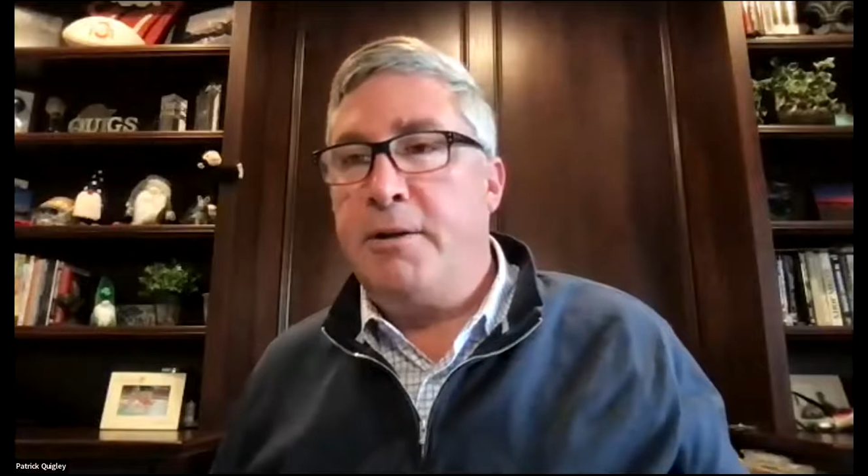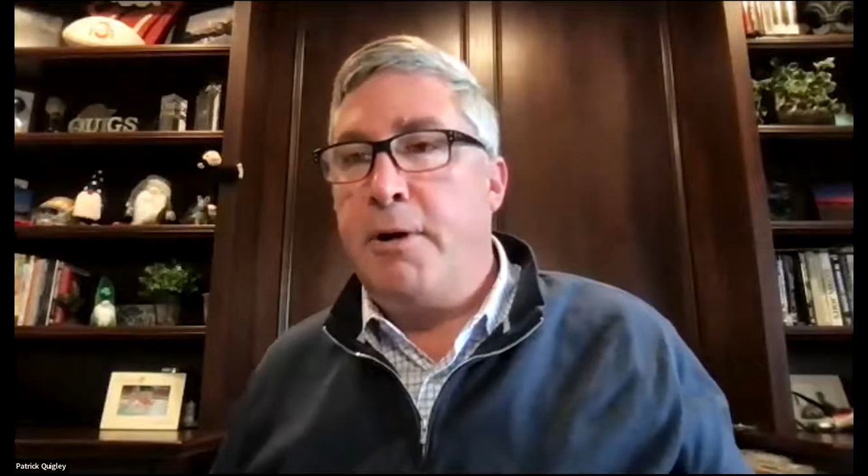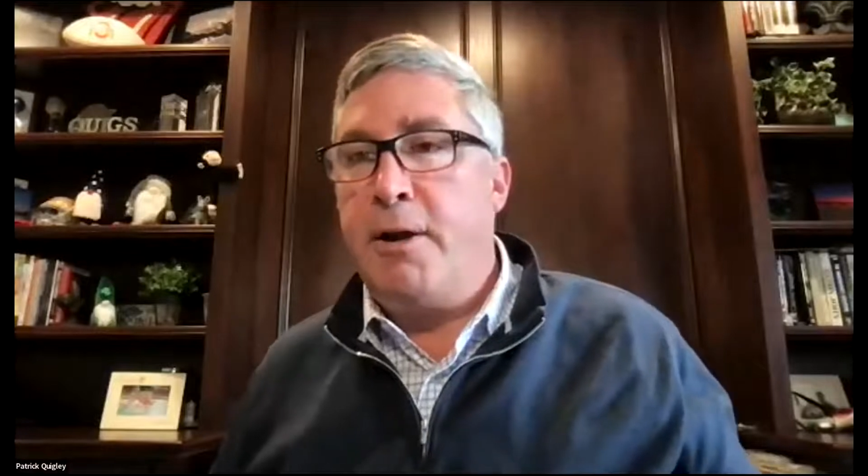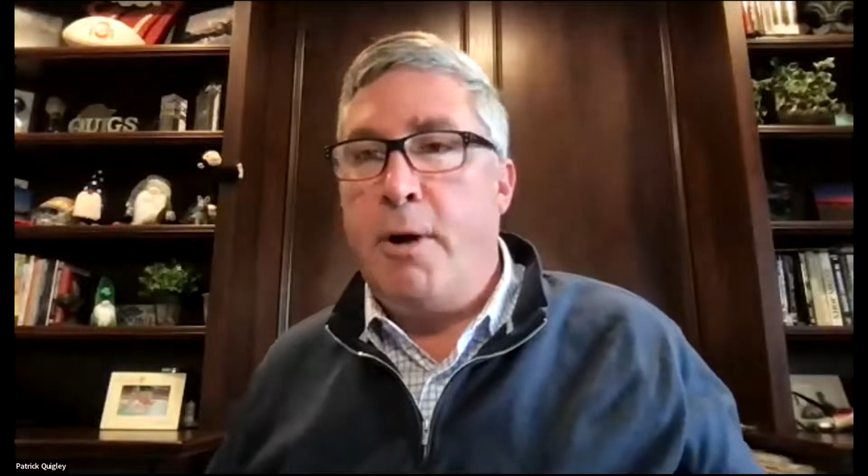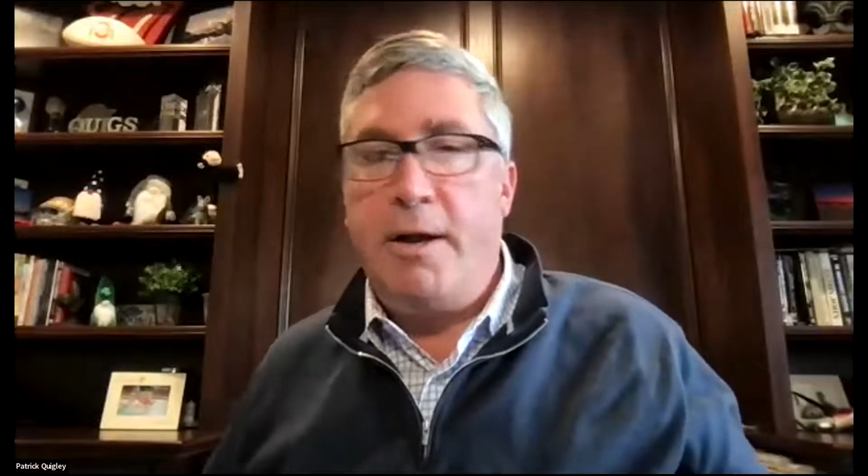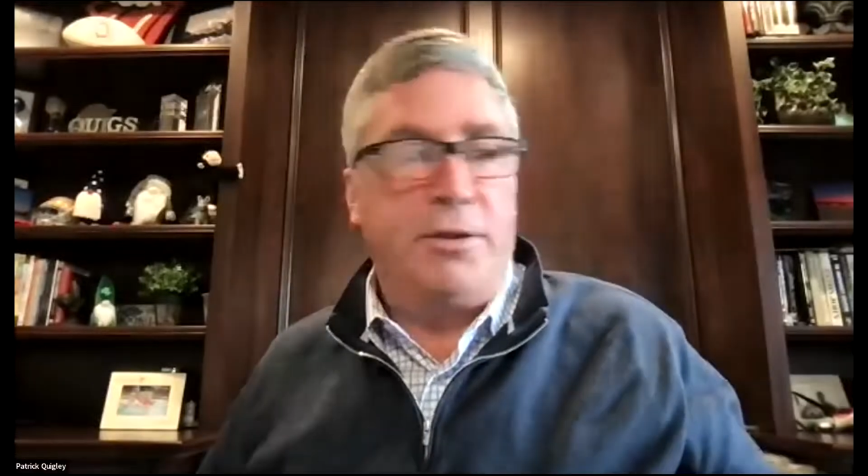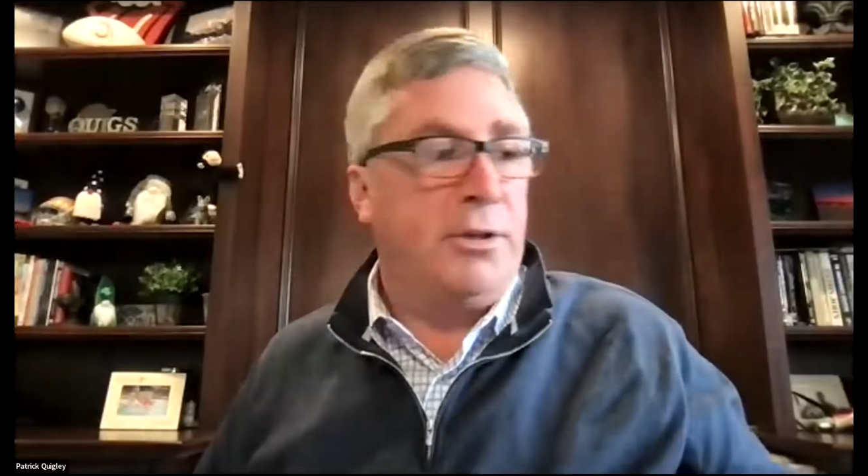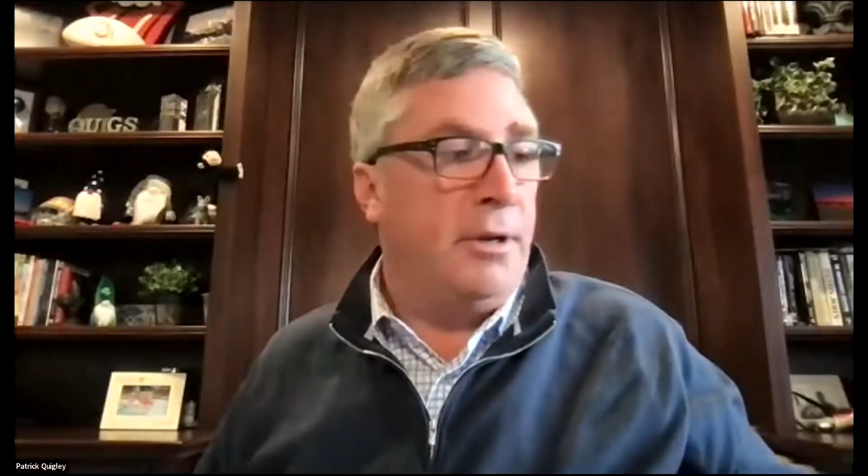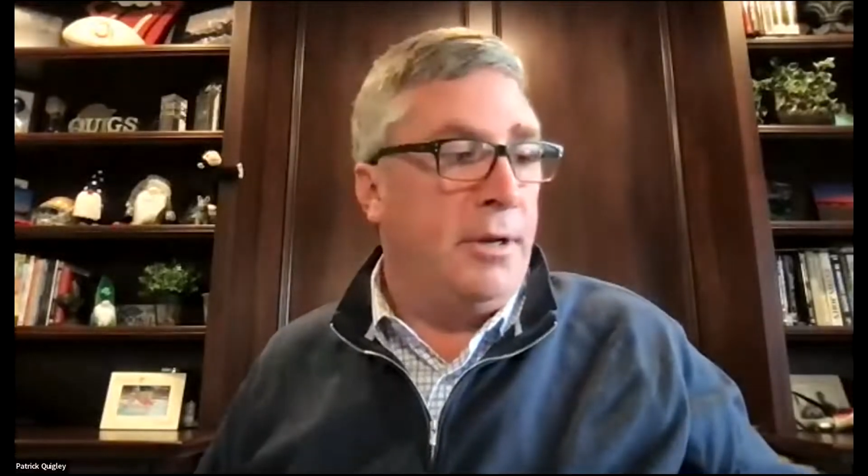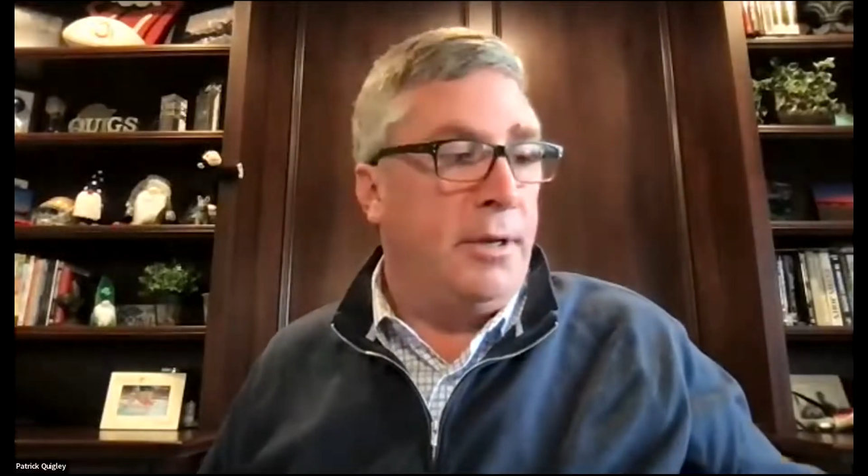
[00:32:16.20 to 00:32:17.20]
a great
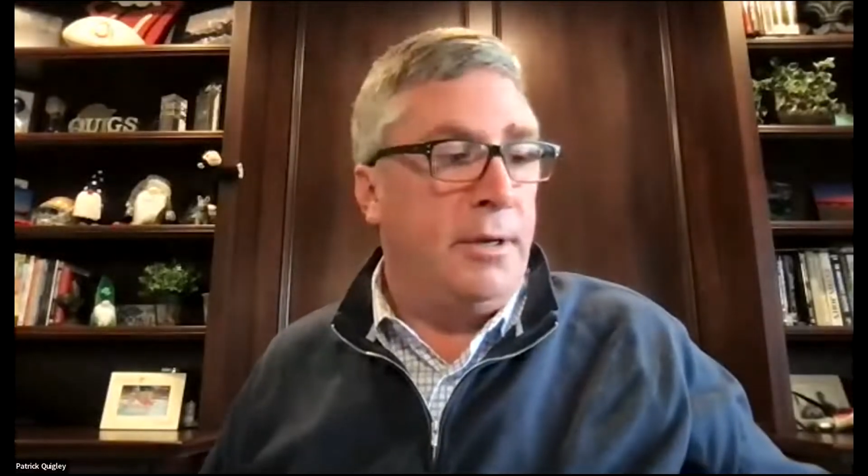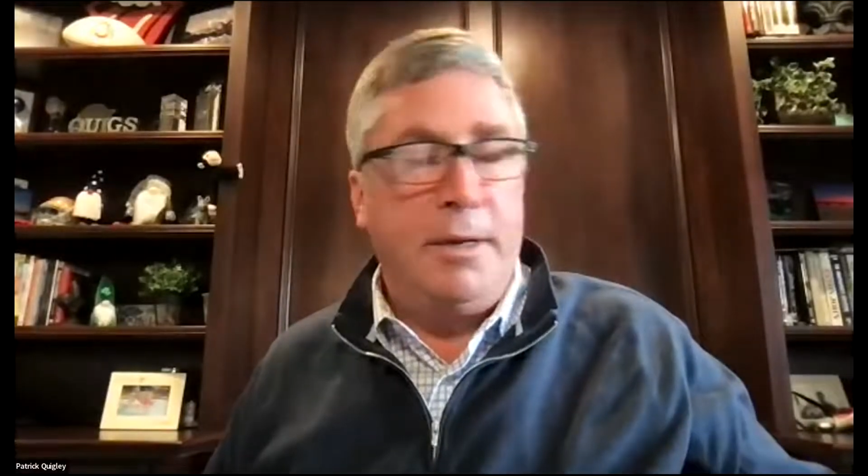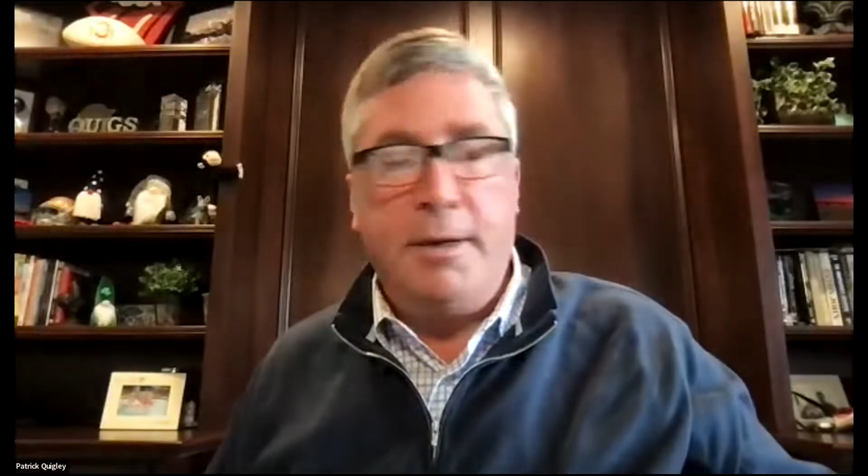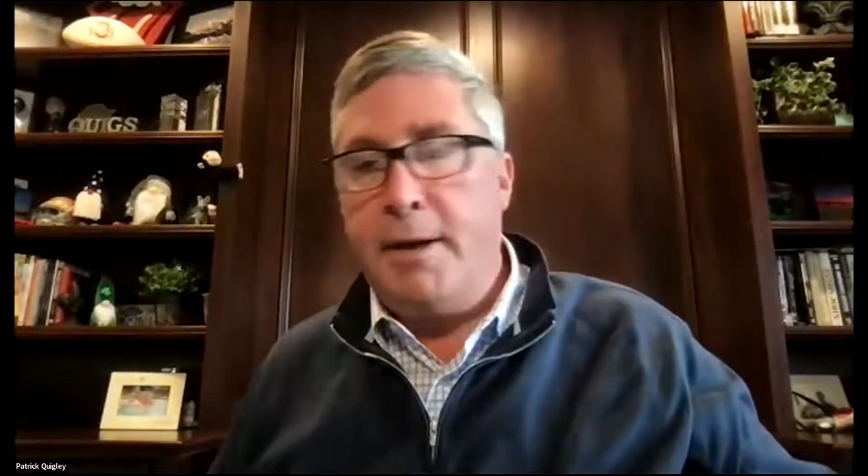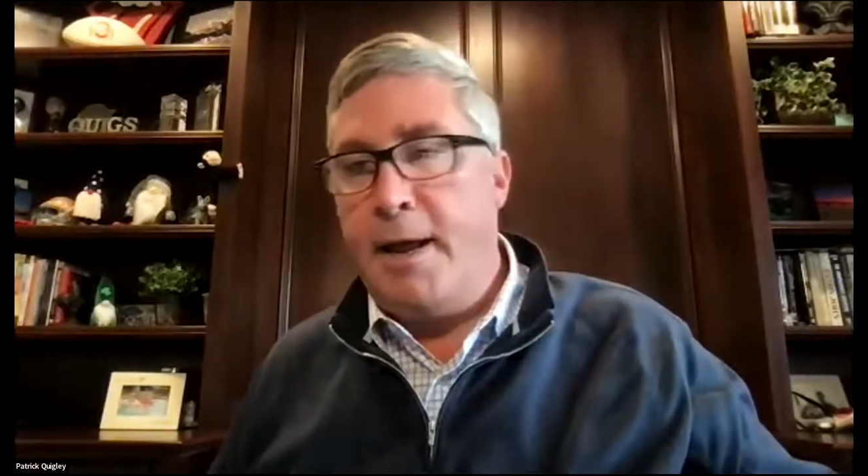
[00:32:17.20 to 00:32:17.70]
question, and